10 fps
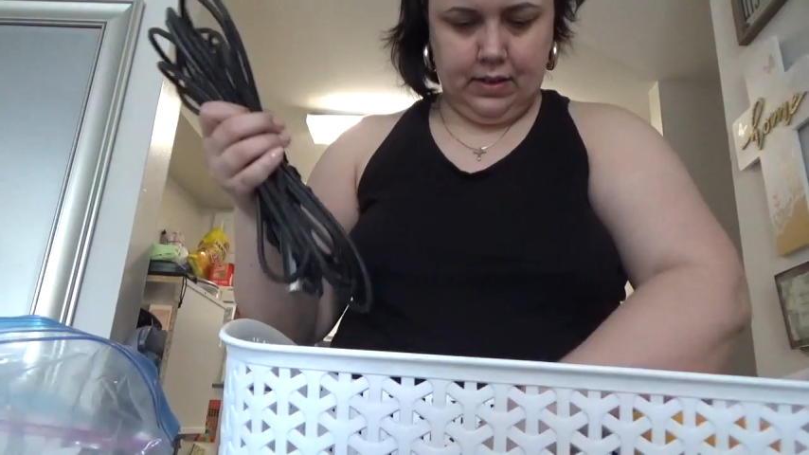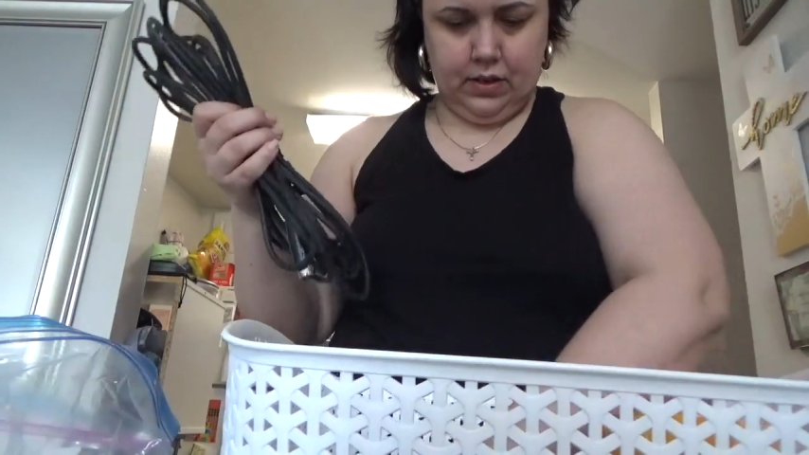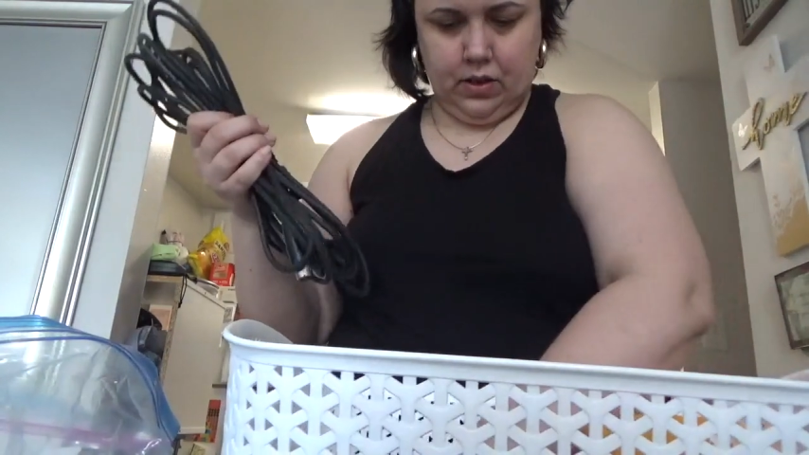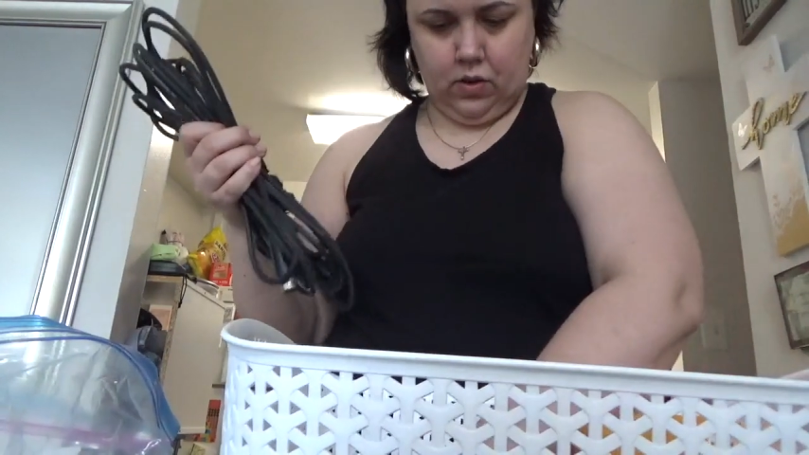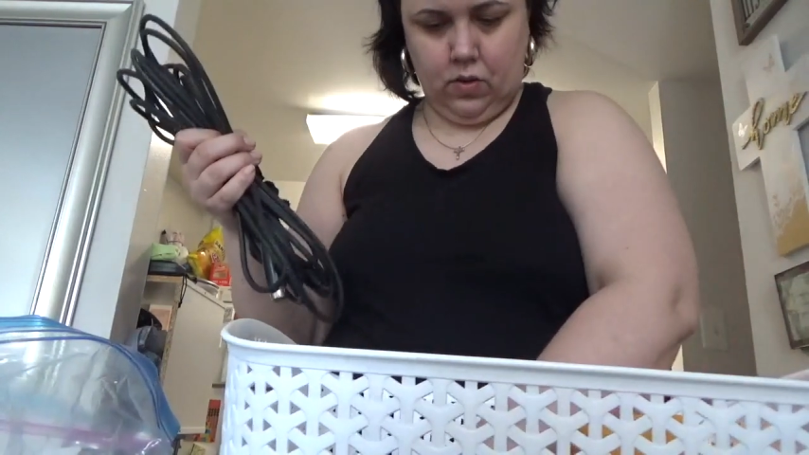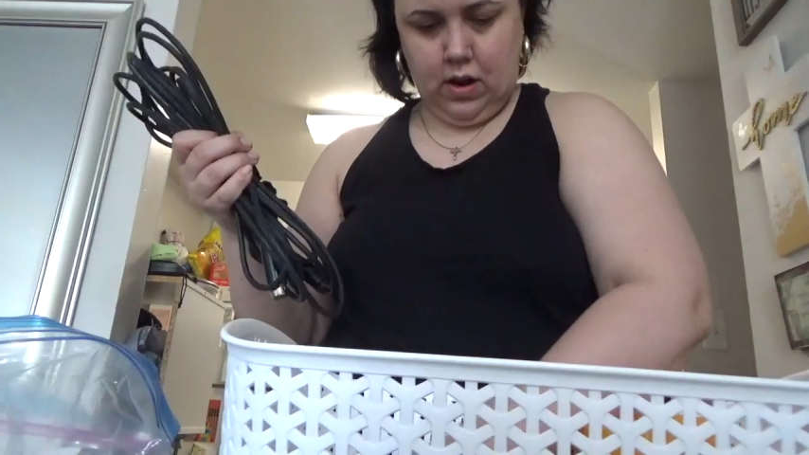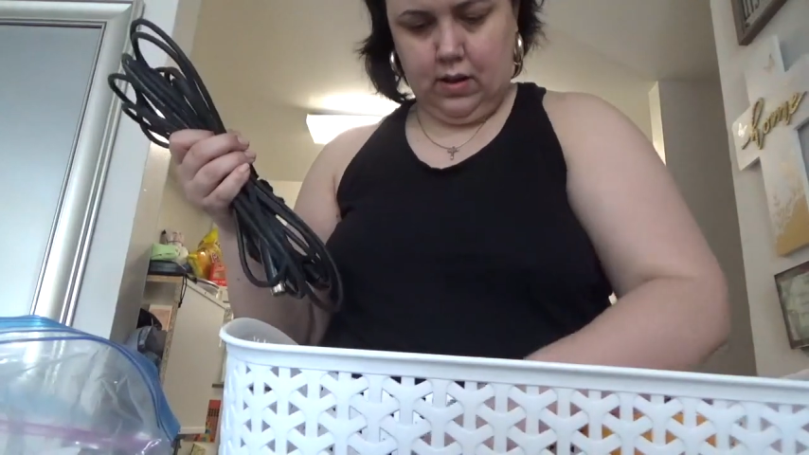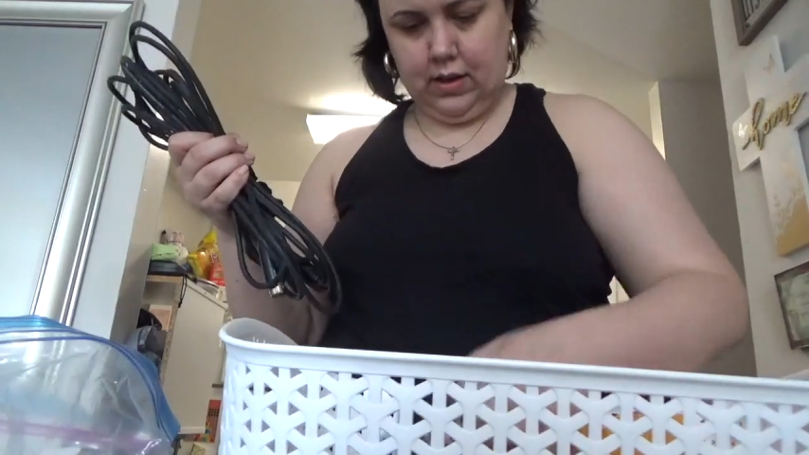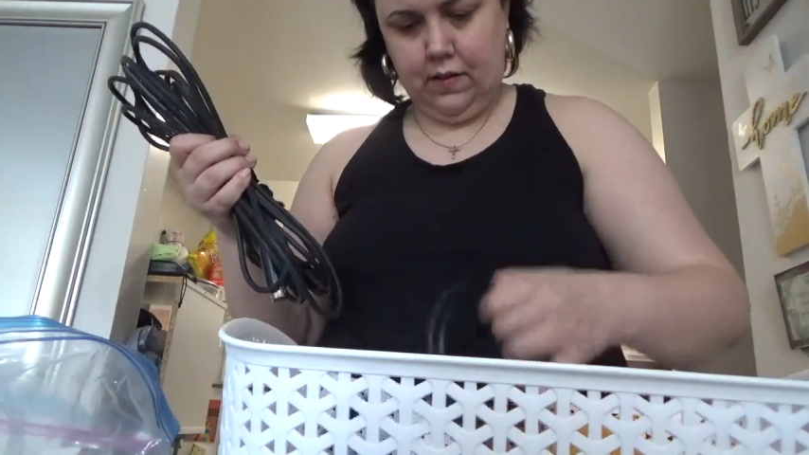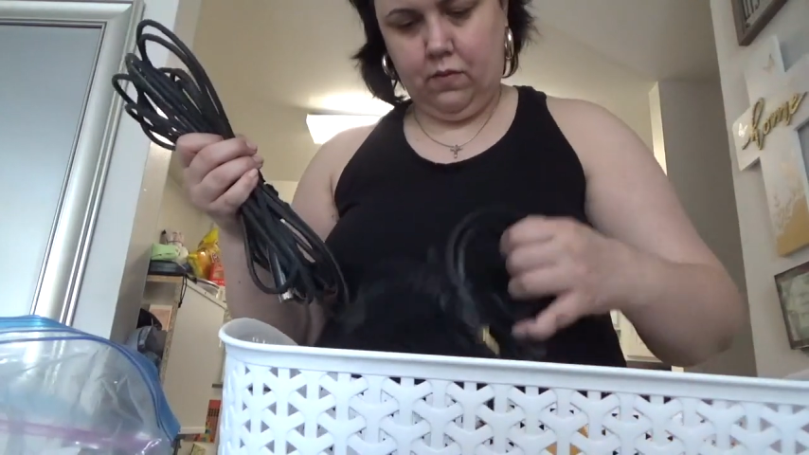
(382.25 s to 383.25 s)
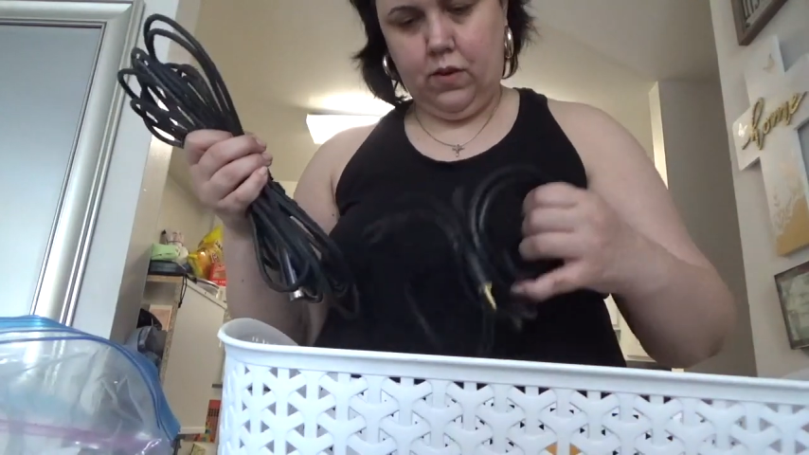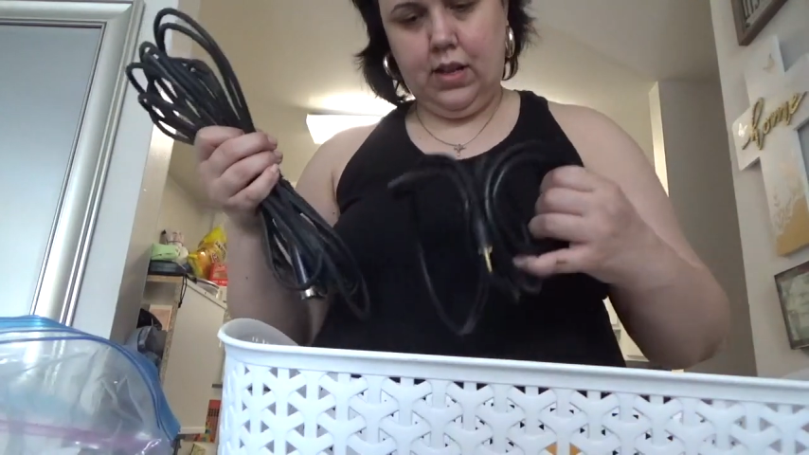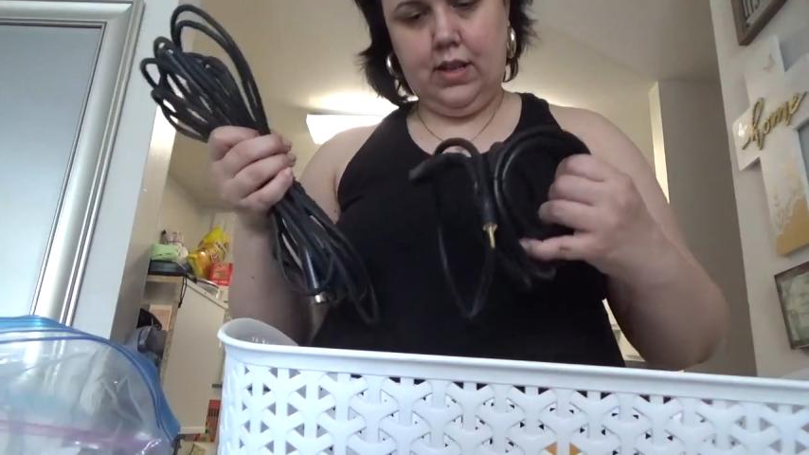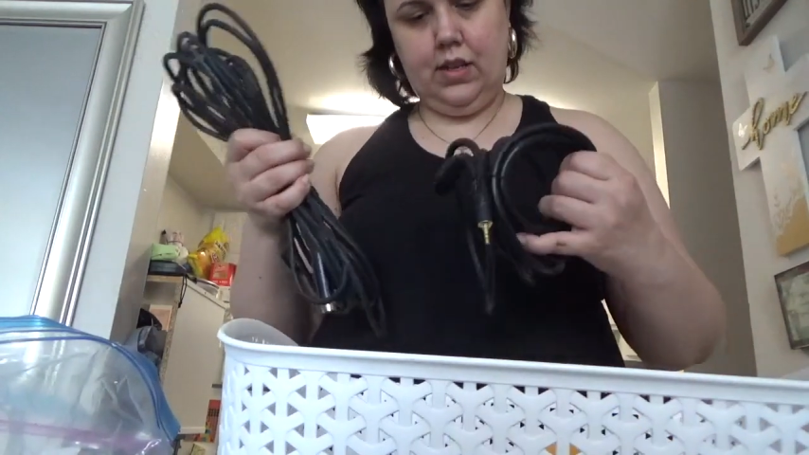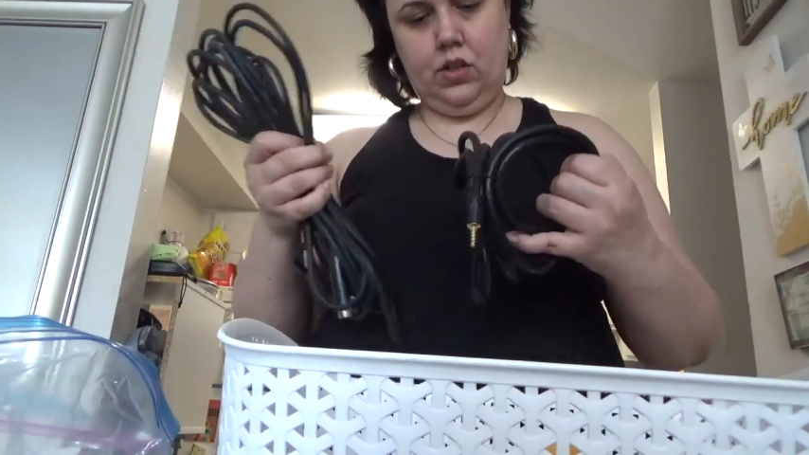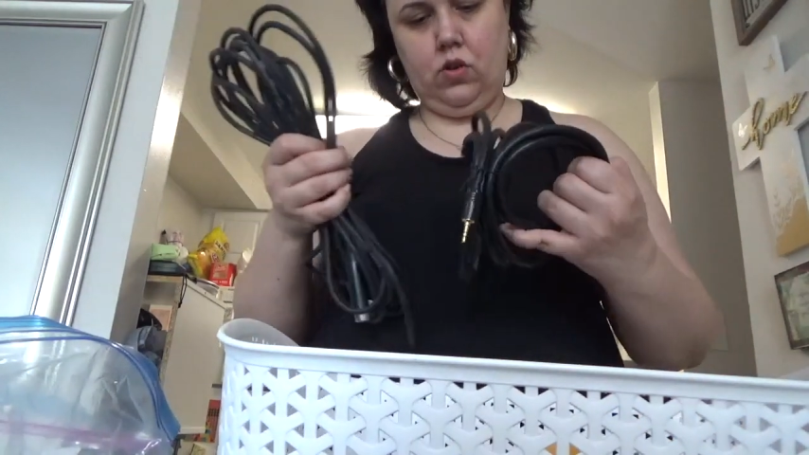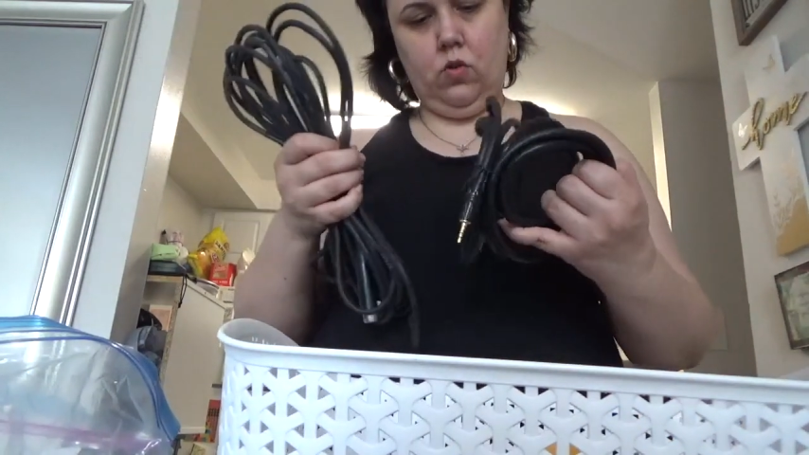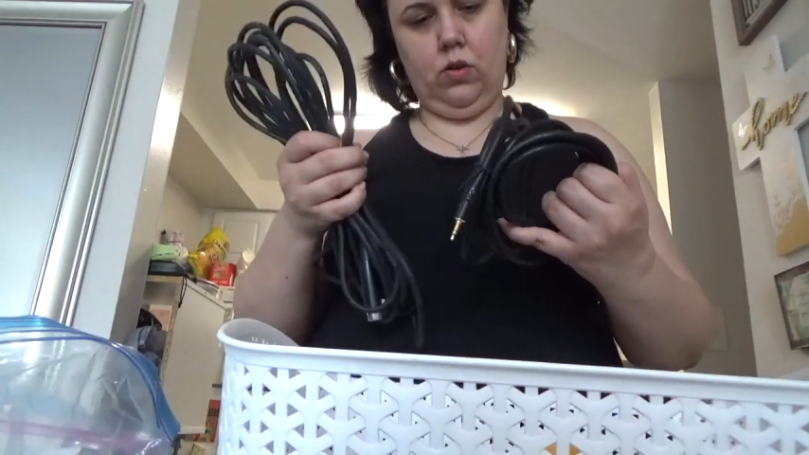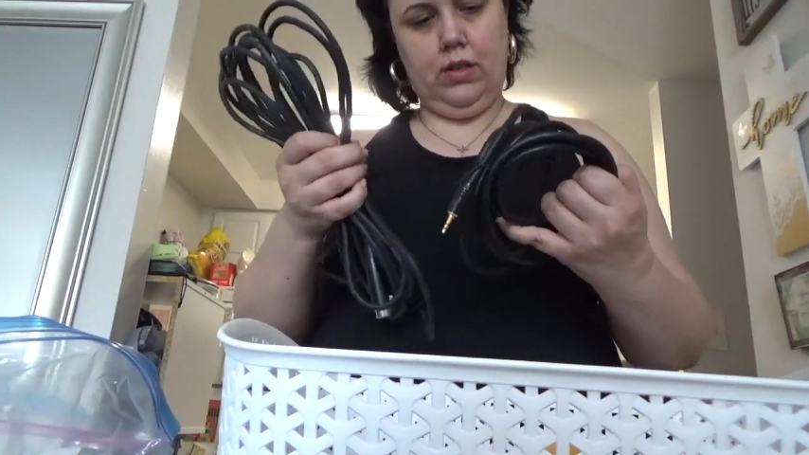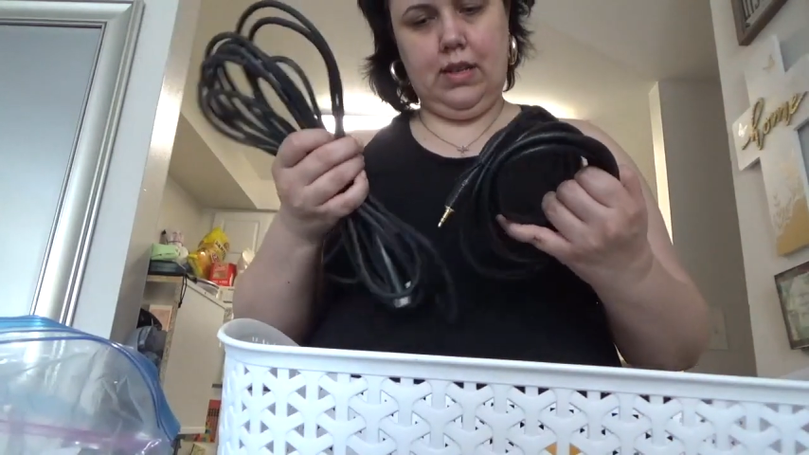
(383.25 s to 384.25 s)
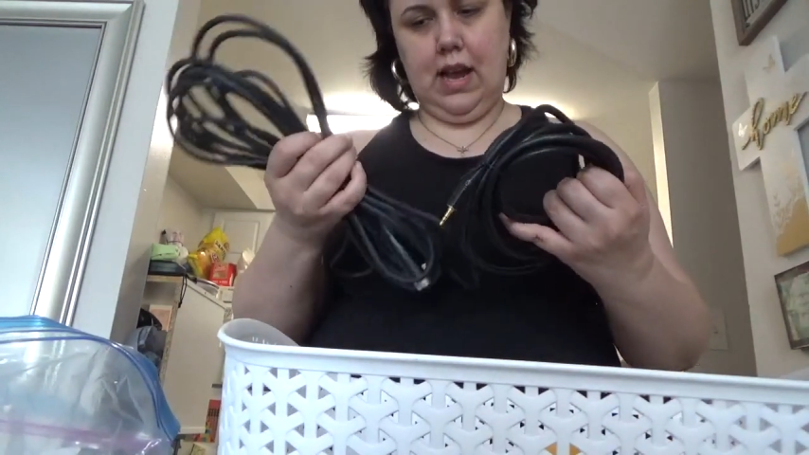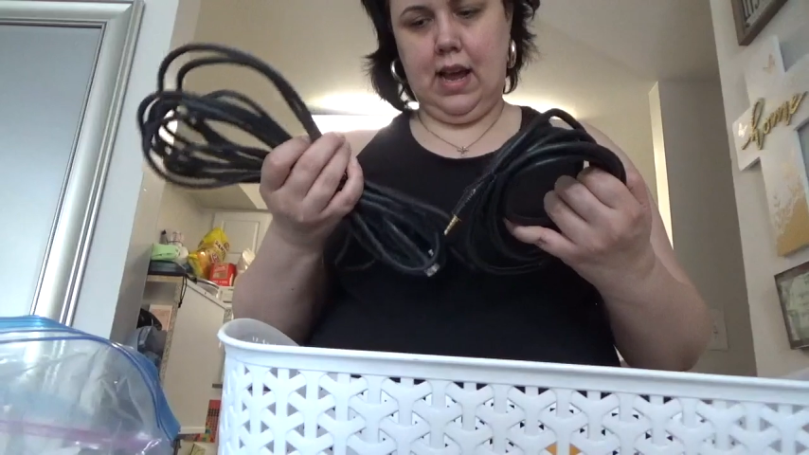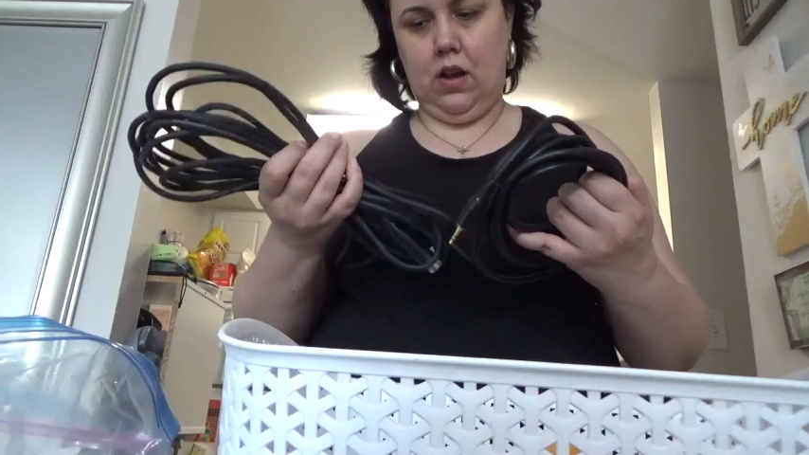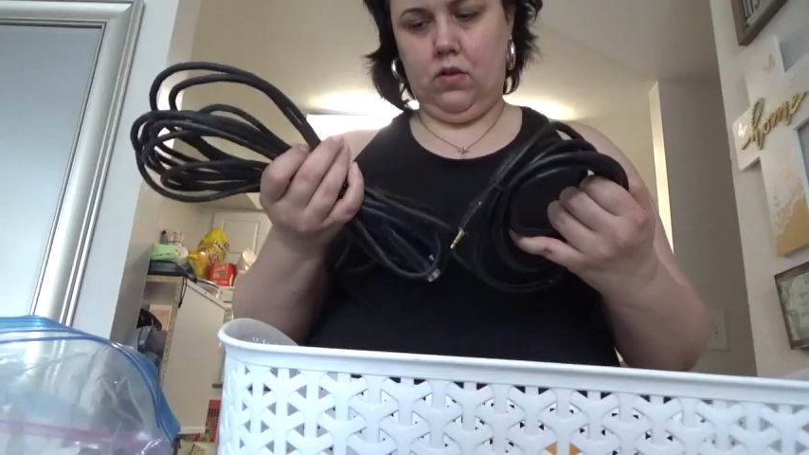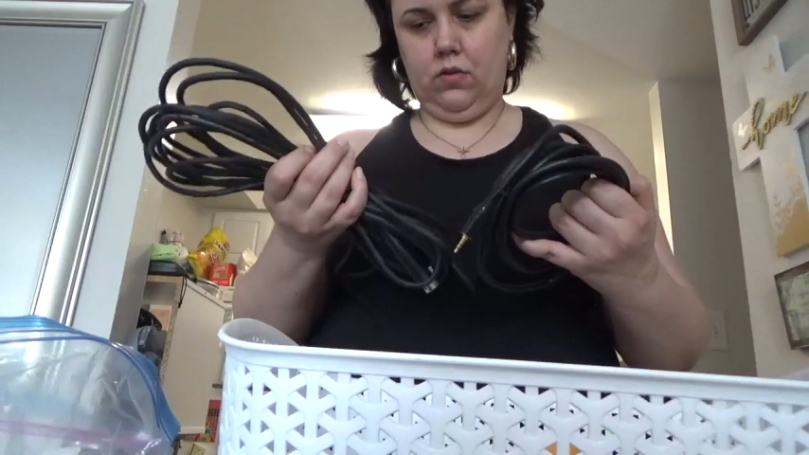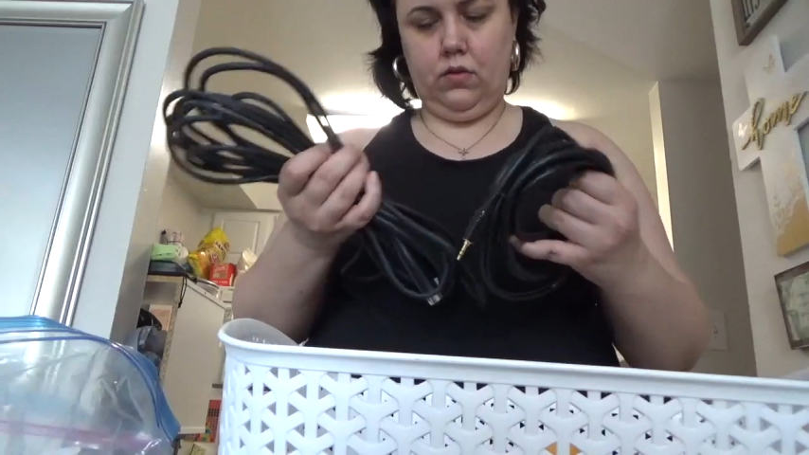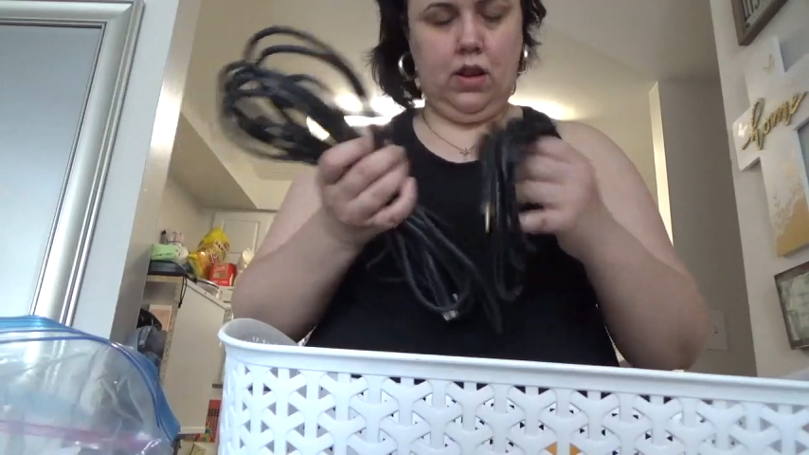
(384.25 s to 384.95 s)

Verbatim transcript: So I'll leave one of these cords out.